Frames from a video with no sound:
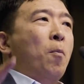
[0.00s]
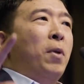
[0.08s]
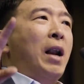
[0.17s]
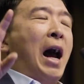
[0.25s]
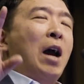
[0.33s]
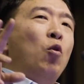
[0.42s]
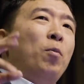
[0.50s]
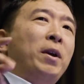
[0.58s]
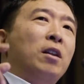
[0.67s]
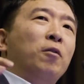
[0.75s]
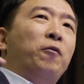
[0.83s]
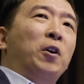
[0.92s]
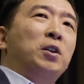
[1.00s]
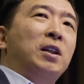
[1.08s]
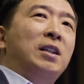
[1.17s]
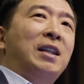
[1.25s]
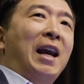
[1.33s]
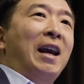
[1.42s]
But I will be the first
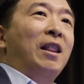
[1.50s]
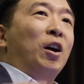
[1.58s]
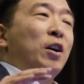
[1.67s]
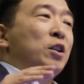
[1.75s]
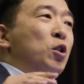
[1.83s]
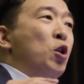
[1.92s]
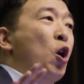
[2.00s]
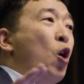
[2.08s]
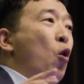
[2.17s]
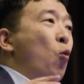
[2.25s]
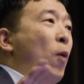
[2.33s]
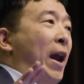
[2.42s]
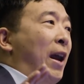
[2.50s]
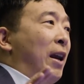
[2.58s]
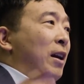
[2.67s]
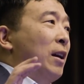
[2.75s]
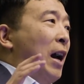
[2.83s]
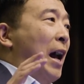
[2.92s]
to say there is no
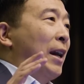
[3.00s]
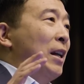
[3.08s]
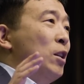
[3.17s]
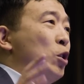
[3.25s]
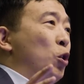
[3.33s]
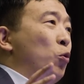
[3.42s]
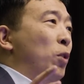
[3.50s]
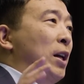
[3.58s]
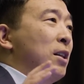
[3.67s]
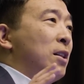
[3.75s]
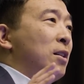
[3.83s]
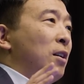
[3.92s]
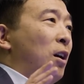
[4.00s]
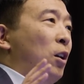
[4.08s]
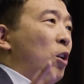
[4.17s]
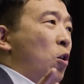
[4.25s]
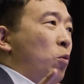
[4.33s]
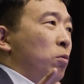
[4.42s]
way I can do this
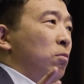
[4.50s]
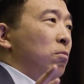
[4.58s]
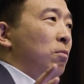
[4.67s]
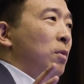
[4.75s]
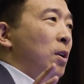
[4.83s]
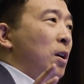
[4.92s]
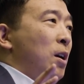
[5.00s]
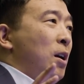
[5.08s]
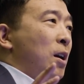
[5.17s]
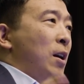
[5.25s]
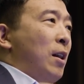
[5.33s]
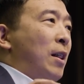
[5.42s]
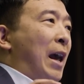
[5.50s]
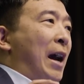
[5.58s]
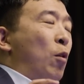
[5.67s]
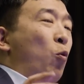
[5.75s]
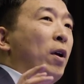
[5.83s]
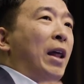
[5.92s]
alone.
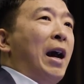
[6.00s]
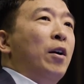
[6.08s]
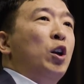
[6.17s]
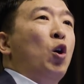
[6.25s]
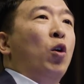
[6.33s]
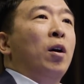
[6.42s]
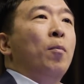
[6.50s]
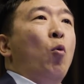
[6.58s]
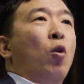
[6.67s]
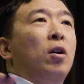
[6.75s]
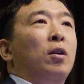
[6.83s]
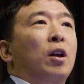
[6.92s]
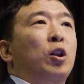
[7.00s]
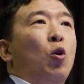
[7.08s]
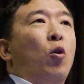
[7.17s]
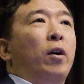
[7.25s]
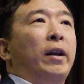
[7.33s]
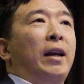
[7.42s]
That without your moral
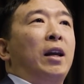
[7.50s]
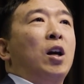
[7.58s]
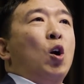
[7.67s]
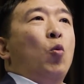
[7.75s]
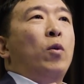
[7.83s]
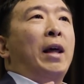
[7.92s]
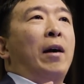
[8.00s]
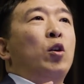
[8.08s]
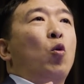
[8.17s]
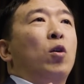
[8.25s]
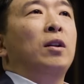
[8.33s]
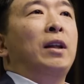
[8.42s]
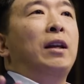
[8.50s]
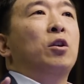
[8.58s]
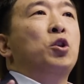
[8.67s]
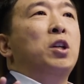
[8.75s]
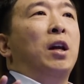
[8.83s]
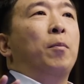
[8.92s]
authority, without
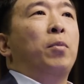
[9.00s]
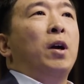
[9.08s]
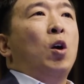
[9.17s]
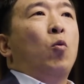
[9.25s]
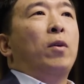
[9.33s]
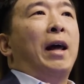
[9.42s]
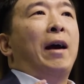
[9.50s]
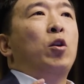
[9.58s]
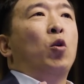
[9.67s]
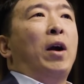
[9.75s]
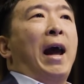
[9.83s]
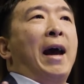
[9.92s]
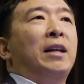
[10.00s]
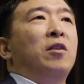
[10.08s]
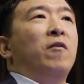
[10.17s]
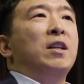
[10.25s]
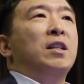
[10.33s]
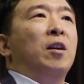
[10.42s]
leadership, without your
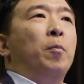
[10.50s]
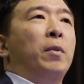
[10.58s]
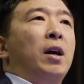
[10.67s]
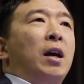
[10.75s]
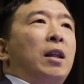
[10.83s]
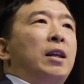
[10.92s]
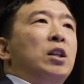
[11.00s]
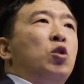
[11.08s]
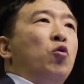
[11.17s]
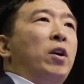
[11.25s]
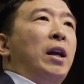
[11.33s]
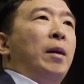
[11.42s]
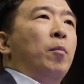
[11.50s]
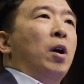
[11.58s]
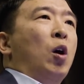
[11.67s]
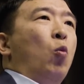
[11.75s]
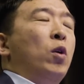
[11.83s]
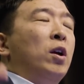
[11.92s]
activism, this
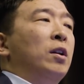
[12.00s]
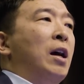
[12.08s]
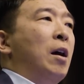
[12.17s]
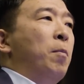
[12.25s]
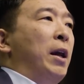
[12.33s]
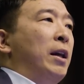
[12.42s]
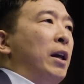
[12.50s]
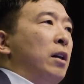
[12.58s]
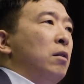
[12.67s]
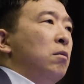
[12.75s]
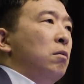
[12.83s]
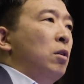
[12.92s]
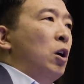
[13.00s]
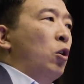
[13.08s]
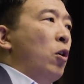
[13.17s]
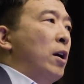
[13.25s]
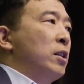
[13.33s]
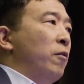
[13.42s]
dream will not make it
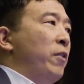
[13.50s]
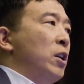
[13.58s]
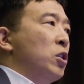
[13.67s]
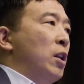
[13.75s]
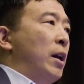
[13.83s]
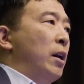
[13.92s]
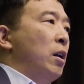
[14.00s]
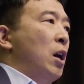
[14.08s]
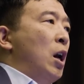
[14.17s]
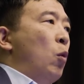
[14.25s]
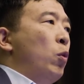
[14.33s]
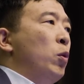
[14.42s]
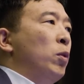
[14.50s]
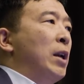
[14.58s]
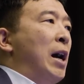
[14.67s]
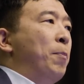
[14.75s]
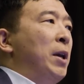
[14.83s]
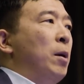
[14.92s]
across the finish line. We will
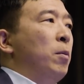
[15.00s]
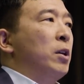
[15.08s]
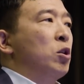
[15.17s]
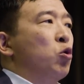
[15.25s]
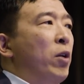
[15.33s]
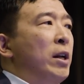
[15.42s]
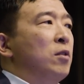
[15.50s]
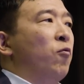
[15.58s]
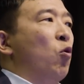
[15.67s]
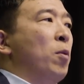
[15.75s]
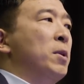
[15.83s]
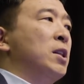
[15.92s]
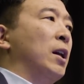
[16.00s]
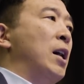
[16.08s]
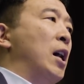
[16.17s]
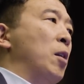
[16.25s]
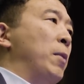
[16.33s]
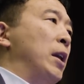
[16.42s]
not be able to transform this
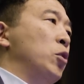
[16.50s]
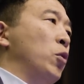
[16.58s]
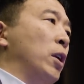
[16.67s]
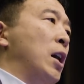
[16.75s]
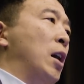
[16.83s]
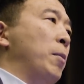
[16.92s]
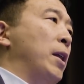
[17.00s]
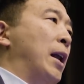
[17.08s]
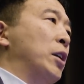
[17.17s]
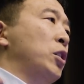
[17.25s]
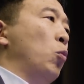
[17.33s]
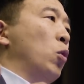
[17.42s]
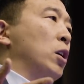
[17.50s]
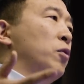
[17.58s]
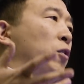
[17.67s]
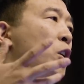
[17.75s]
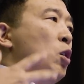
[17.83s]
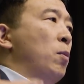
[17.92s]
economy into an economy that actually works
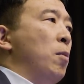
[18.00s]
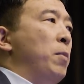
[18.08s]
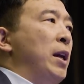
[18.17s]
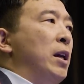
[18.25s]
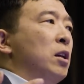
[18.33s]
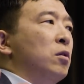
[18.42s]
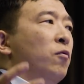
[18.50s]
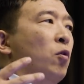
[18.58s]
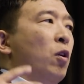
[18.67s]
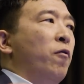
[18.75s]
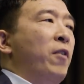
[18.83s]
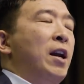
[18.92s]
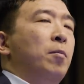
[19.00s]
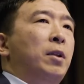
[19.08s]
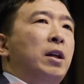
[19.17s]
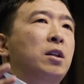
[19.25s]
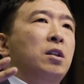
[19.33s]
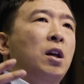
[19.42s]
for human beings, for
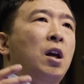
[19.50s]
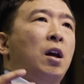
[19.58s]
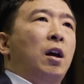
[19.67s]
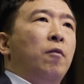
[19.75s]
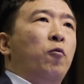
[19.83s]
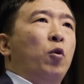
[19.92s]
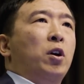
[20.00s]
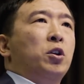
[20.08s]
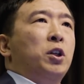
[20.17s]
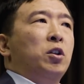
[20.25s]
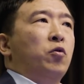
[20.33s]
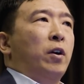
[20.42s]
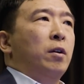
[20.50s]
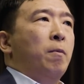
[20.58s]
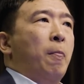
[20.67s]
families, and for your children.